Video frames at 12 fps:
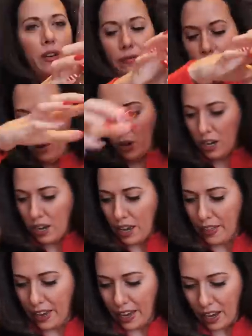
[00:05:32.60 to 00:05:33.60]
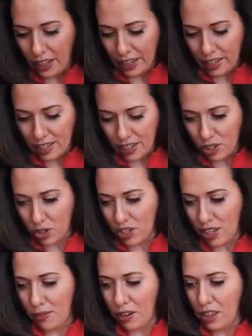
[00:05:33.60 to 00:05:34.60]
four, I think I got like six or
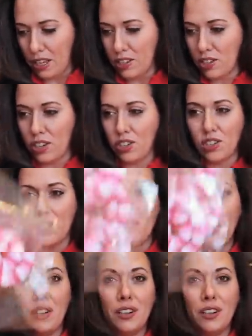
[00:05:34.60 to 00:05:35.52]
seven of these also.